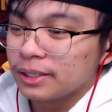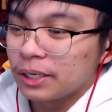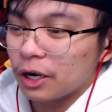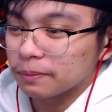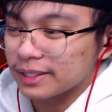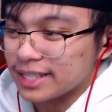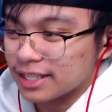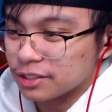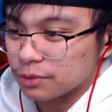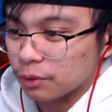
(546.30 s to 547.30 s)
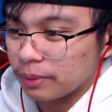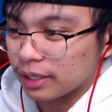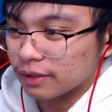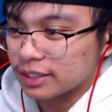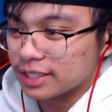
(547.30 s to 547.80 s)
Hope these answers will be
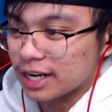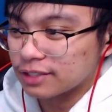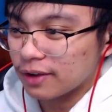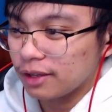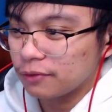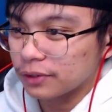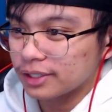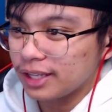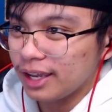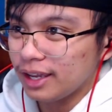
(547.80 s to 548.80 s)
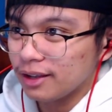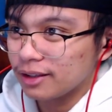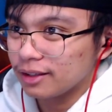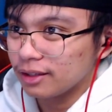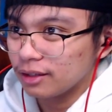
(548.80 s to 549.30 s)
enough to satisfy you for today.
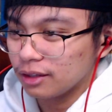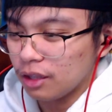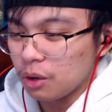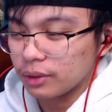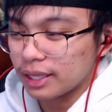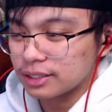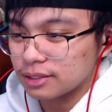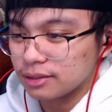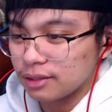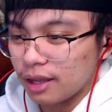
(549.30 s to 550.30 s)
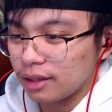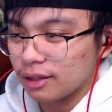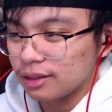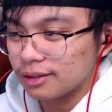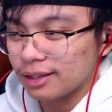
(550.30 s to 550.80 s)
No, that's
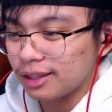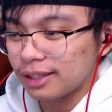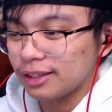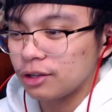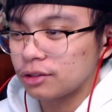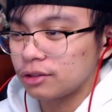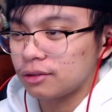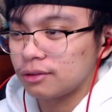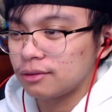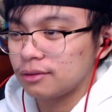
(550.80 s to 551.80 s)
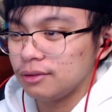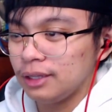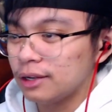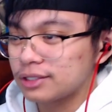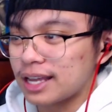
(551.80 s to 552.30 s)
nothing
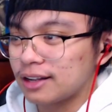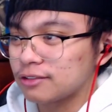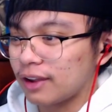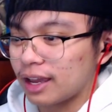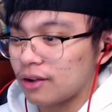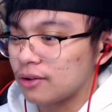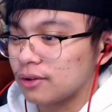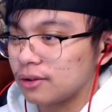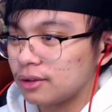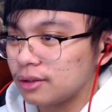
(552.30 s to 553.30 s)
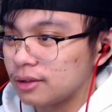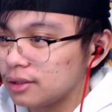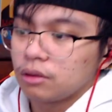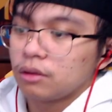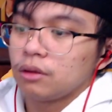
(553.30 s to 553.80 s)
near satisfying at all.
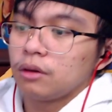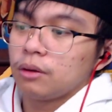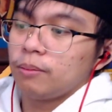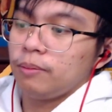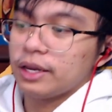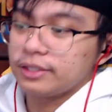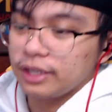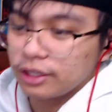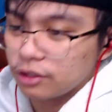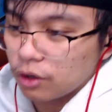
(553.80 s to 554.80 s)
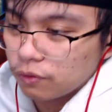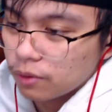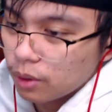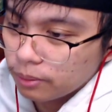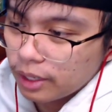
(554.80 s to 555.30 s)
Band together to
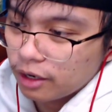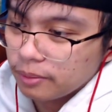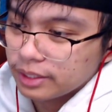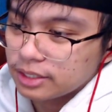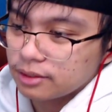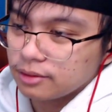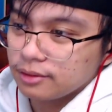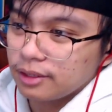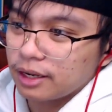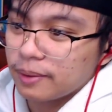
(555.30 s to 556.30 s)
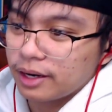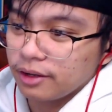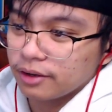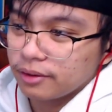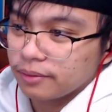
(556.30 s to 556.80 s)
overwhelm the enemy and get him out of here.